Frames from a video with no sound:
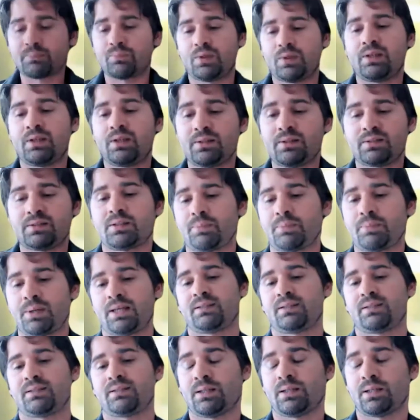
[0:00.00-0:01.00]
is the
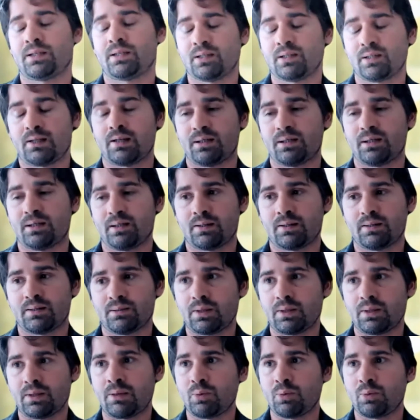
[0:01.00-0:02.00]
best
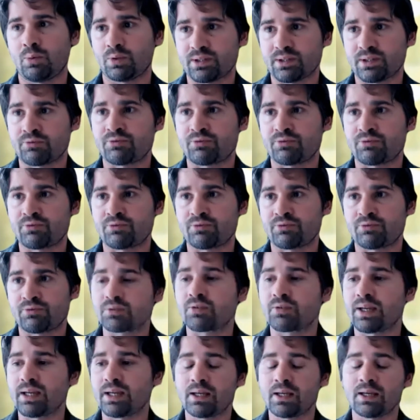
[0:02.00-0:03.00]
and most
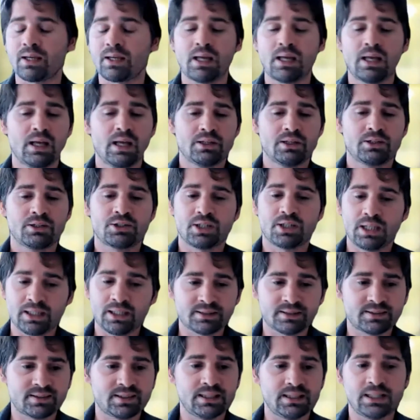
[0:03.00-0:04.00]
efficient way.
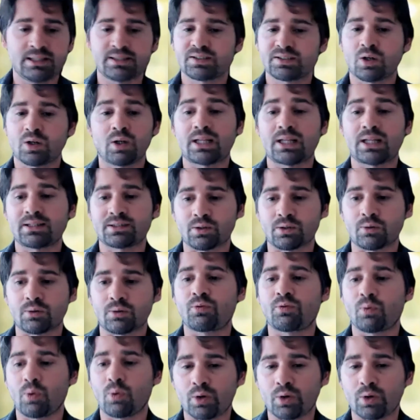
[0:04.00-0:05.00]
Chilling ceilings, all that
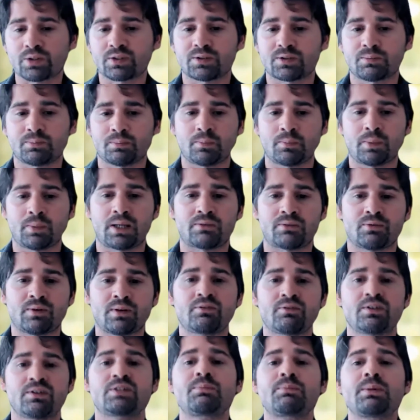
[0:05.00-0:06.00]
stuff works. But
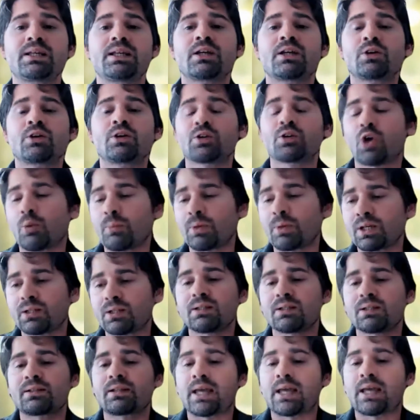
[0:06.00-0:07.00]
when we speak
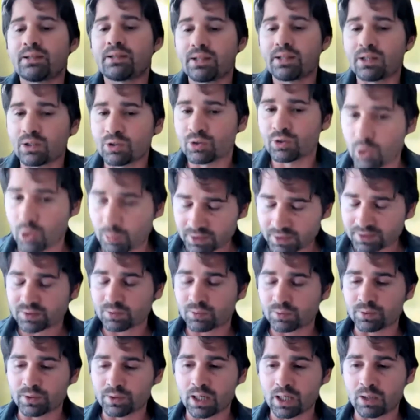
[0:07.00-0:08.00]
economical, then the economics
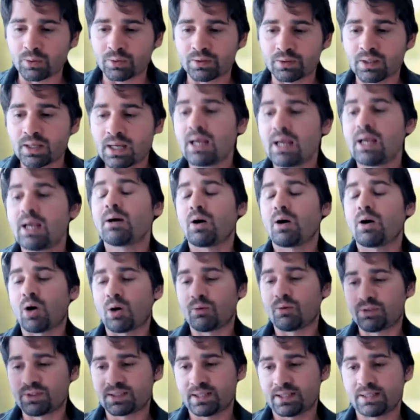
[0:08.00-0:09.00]
go down.
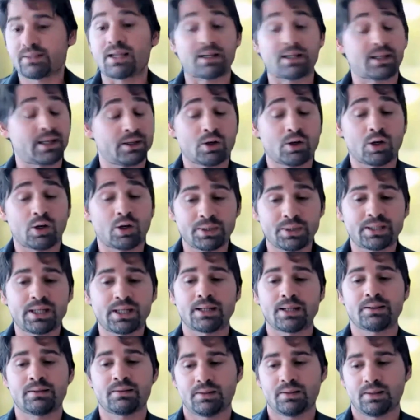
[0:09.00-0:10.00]
Obviously, that can all be
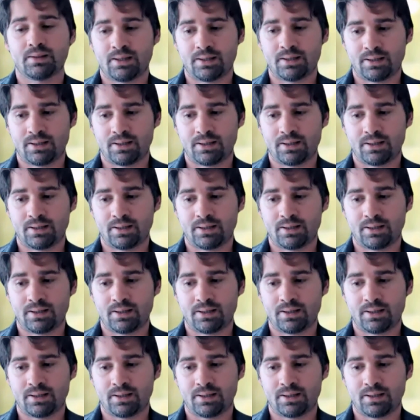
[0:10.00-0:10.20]
done.